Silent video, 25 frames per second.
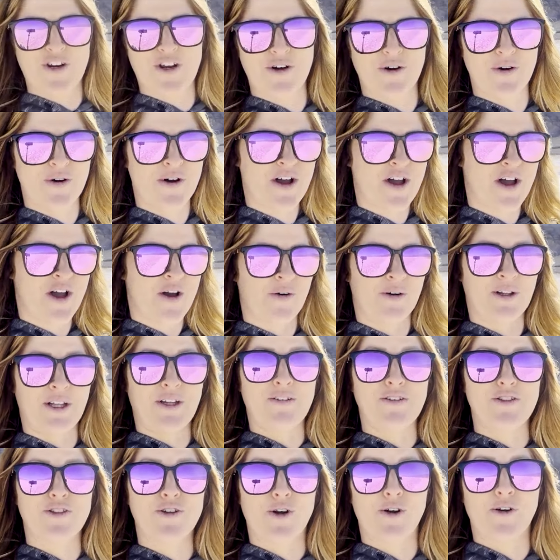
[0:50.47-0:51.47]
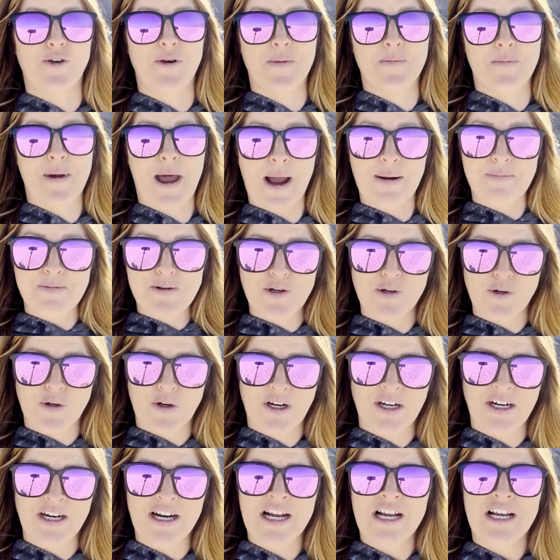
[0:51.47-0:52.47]
for you. We'll even throw in a map
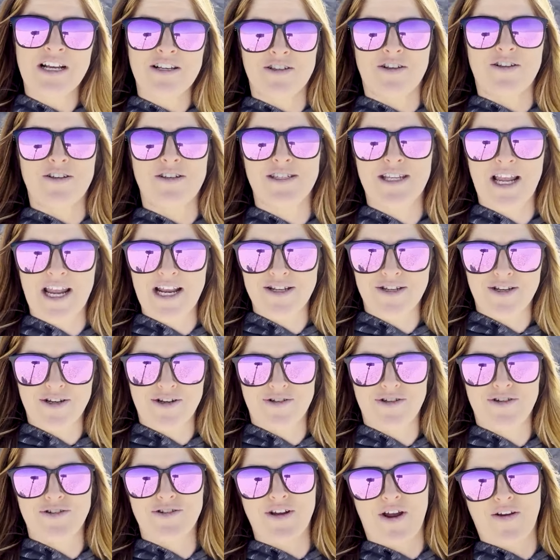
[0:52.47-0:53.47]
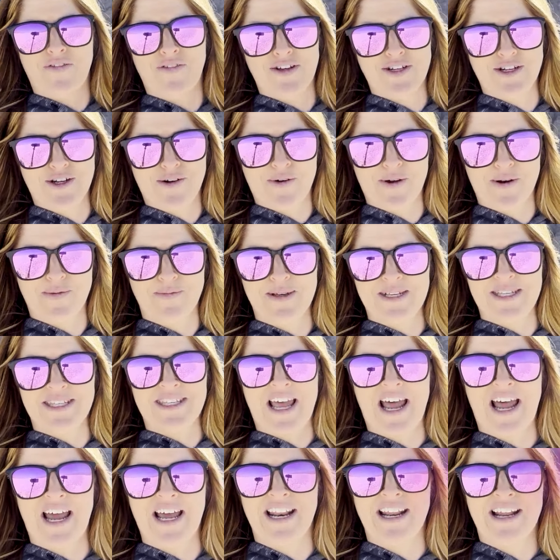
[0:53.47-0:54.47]
tour, so stay tuned. You definitely don't wanna
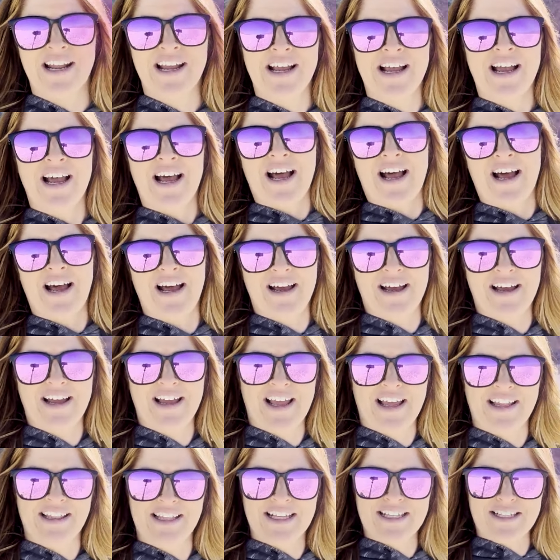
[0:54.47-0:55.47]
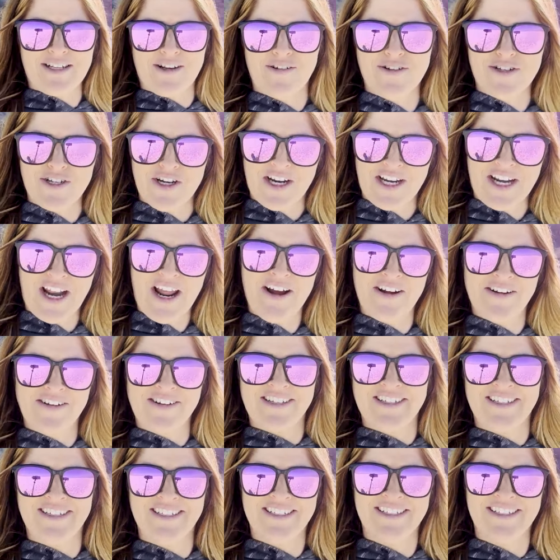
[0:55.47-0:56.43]
miss that. Uh, and let's go check it out.